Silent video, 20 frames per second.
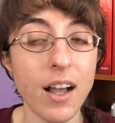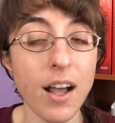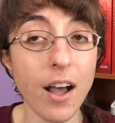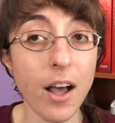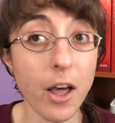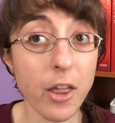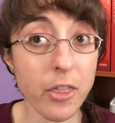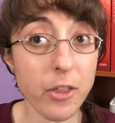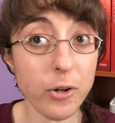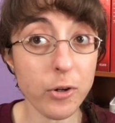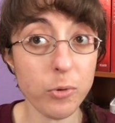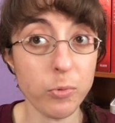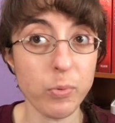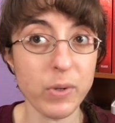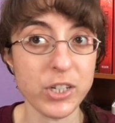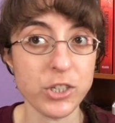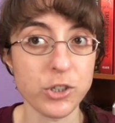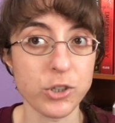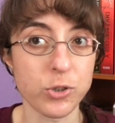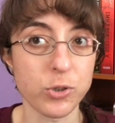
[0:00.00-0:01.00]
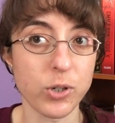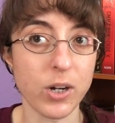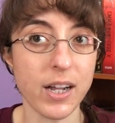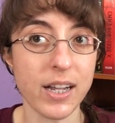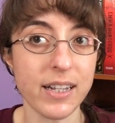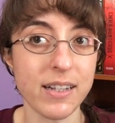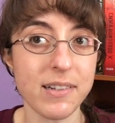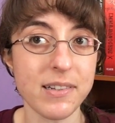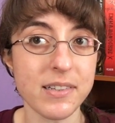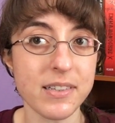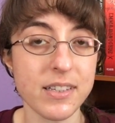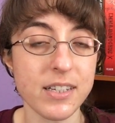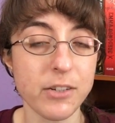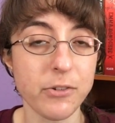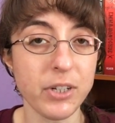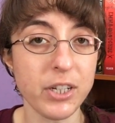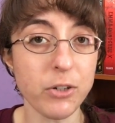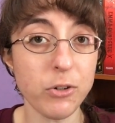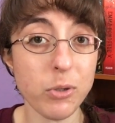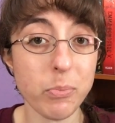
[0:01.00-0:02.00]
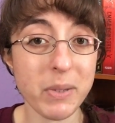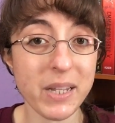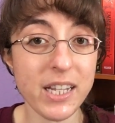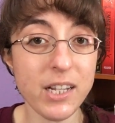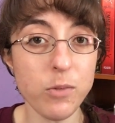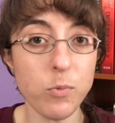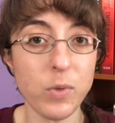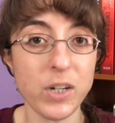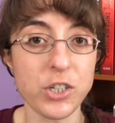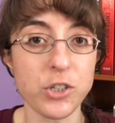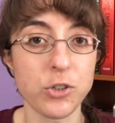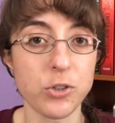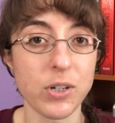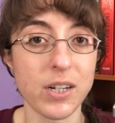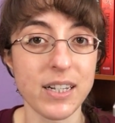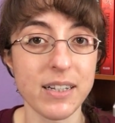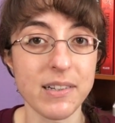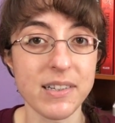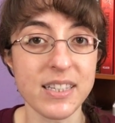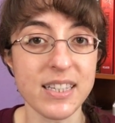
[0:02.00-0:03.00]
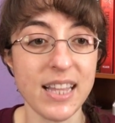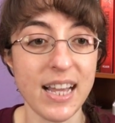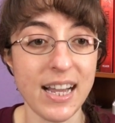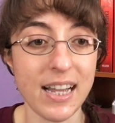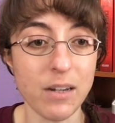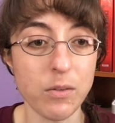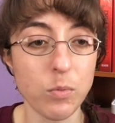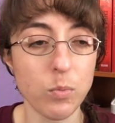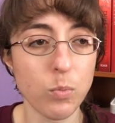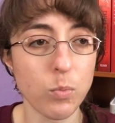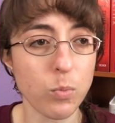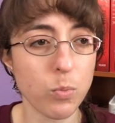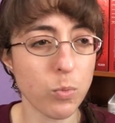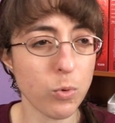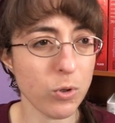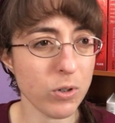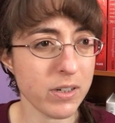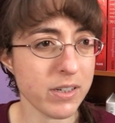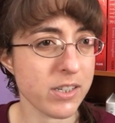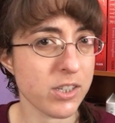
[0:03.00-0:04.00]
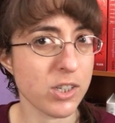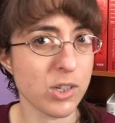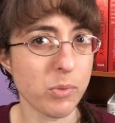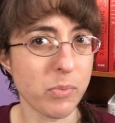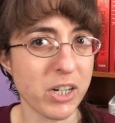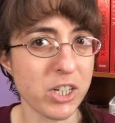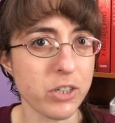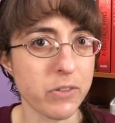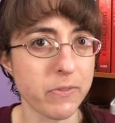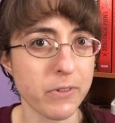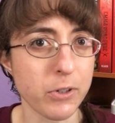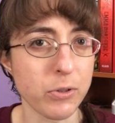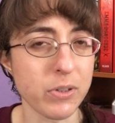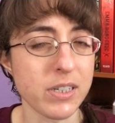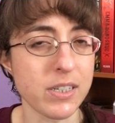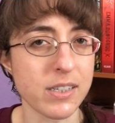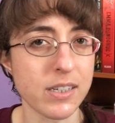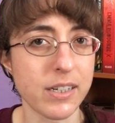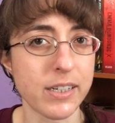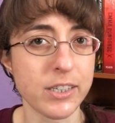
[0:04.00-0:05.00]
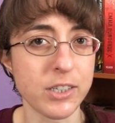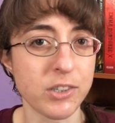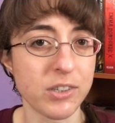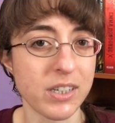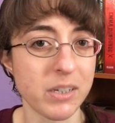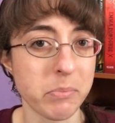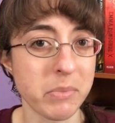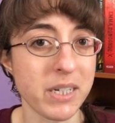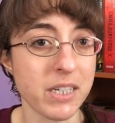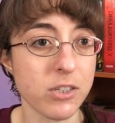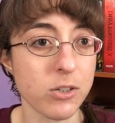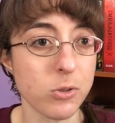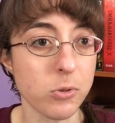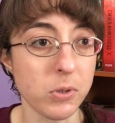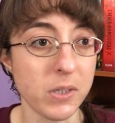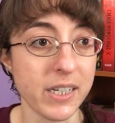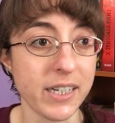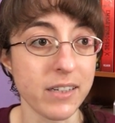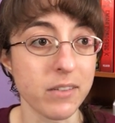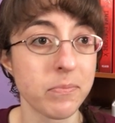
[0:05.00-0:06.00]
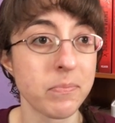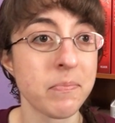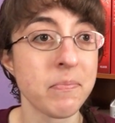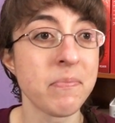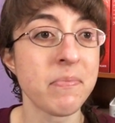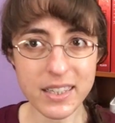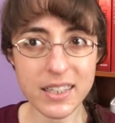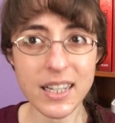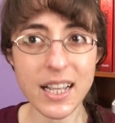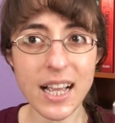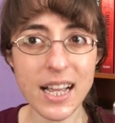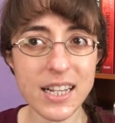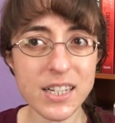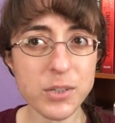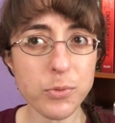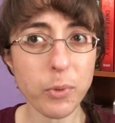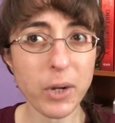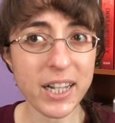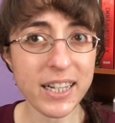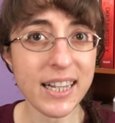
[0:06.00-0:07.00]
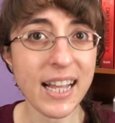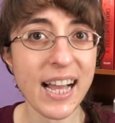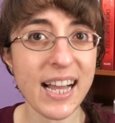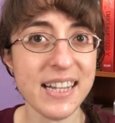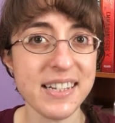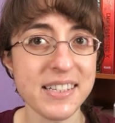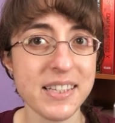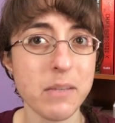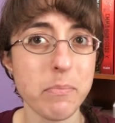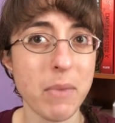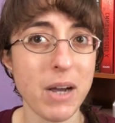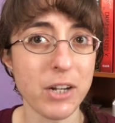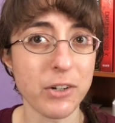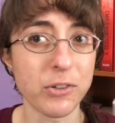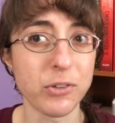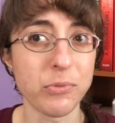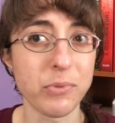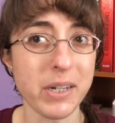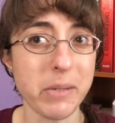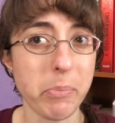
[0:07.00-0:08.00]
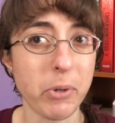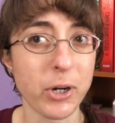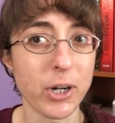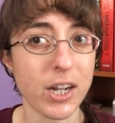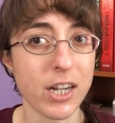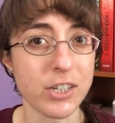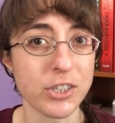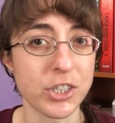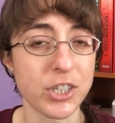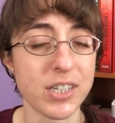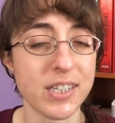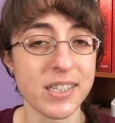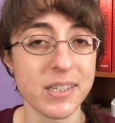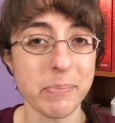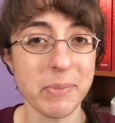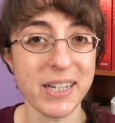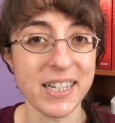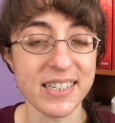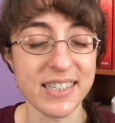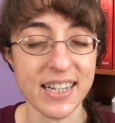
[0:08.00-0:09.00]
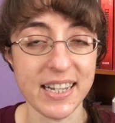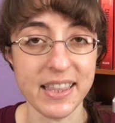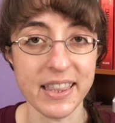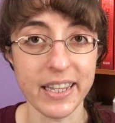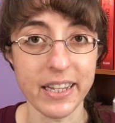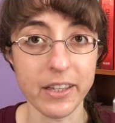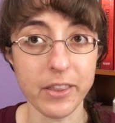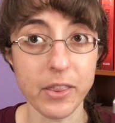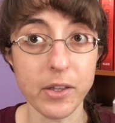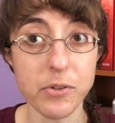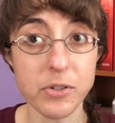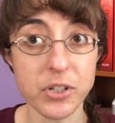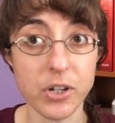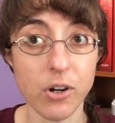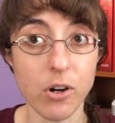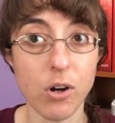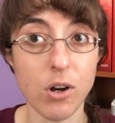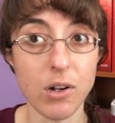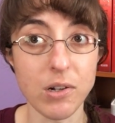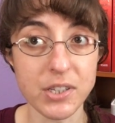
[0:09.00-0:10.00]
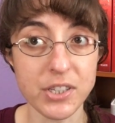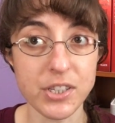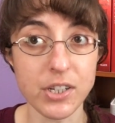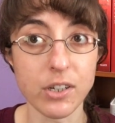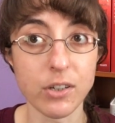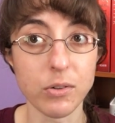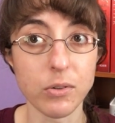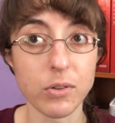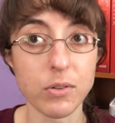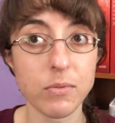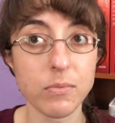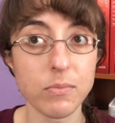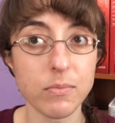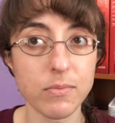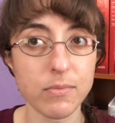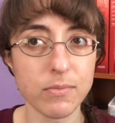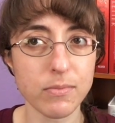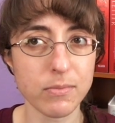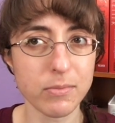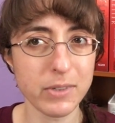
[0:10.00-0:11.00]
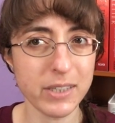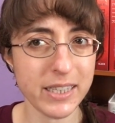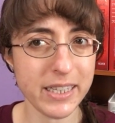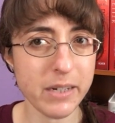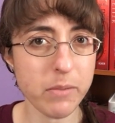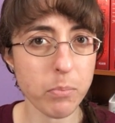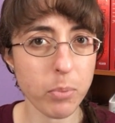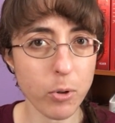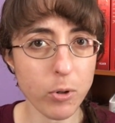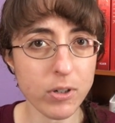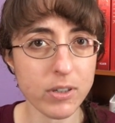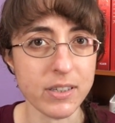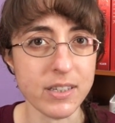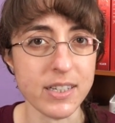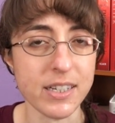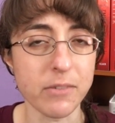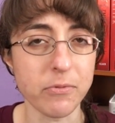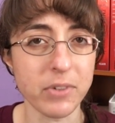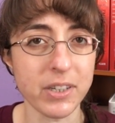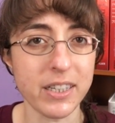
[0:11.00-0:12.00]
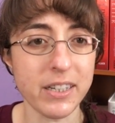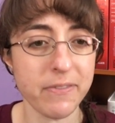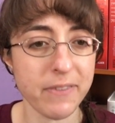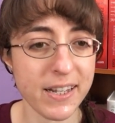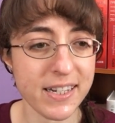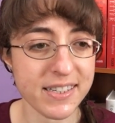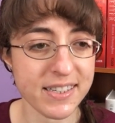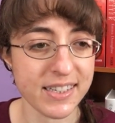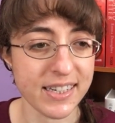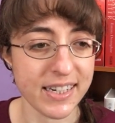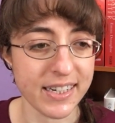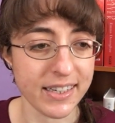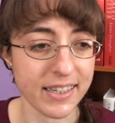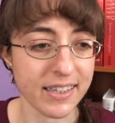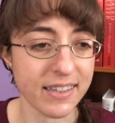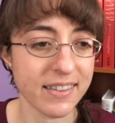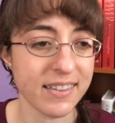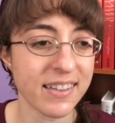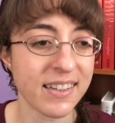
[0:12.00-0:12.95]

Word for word: other witch trials, you know, European witch trials that weren't so much focused on during my schooling, as well as the modern repercussions, because I think those are also really important and really fascinating.